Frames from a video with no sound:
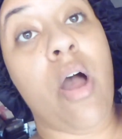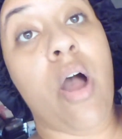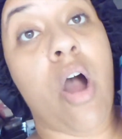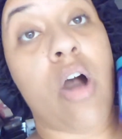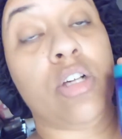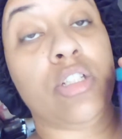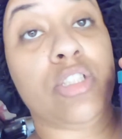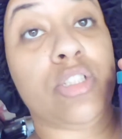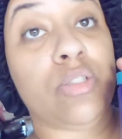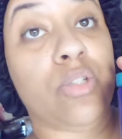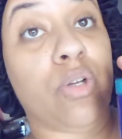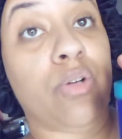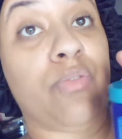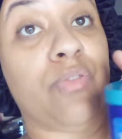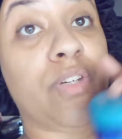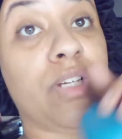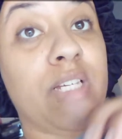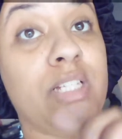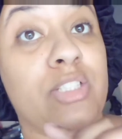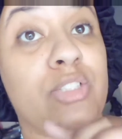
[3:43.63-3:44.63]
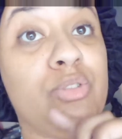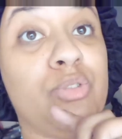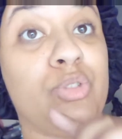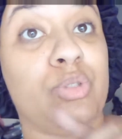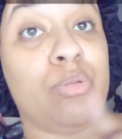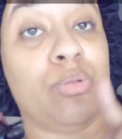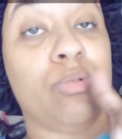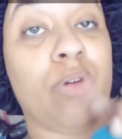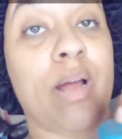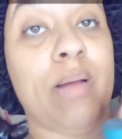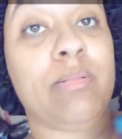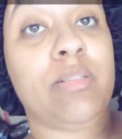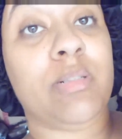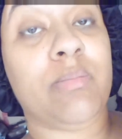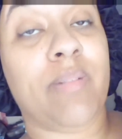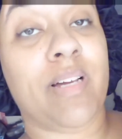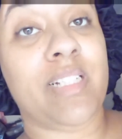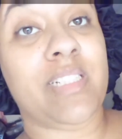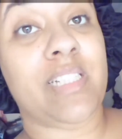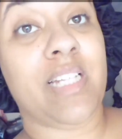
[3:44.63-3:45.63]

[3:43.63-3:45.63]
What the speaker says: Also, don't forget to subscribe to my